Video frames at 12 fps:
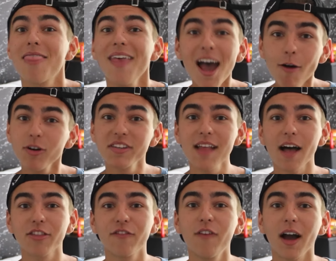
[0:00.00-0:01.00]
That was
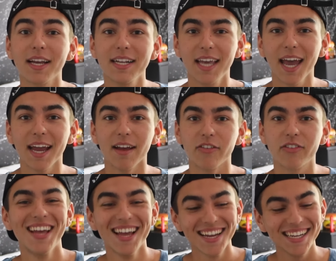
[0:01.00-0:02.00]
not the f***ing case.